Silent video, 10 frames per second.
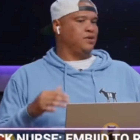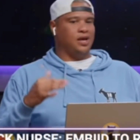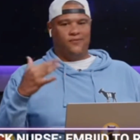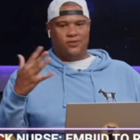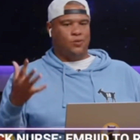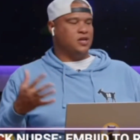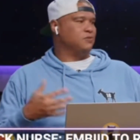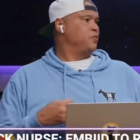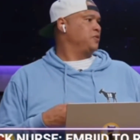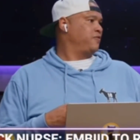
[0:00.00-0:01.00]
Like if it's
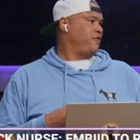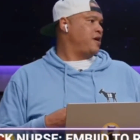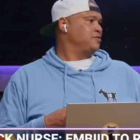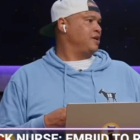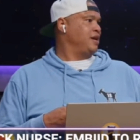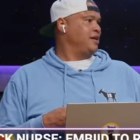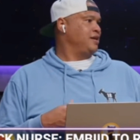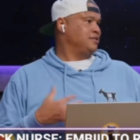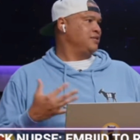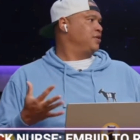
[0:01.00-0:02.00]
Westbrook with a fractured hand, he
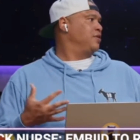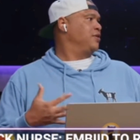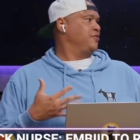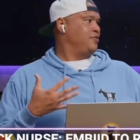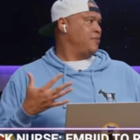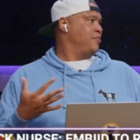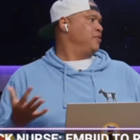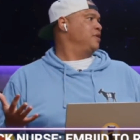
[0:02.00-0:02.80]
can still get on that treadmill.